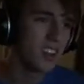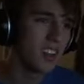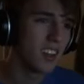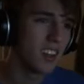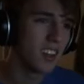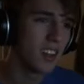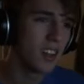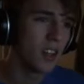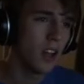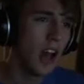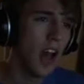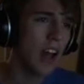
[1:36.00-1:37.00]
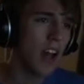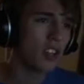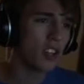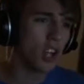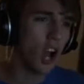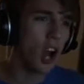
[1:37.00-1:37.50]
Hi, how's
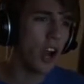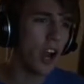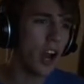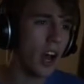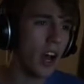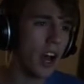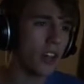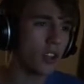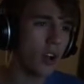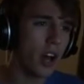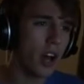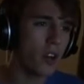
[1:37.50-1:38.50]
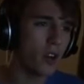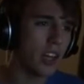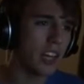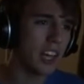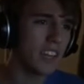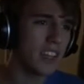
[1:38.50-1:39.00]
the car? Uh, do, uh, do I
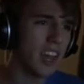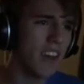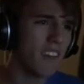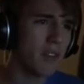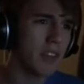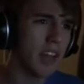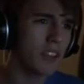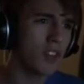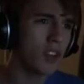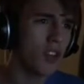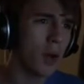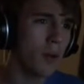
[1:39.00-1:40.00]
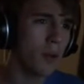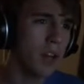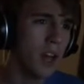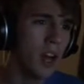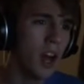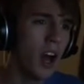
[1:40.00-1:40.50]
like it? I have the test
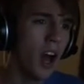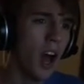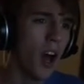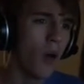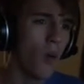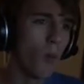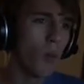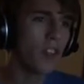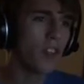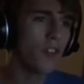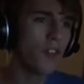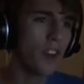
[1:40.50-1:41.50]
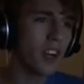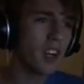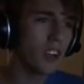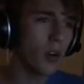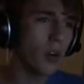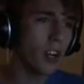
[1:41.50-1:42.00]
for you, What the fuck is
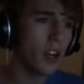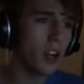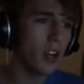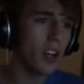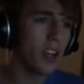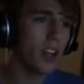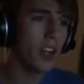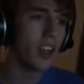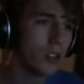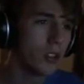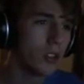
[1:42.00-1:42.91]
going on?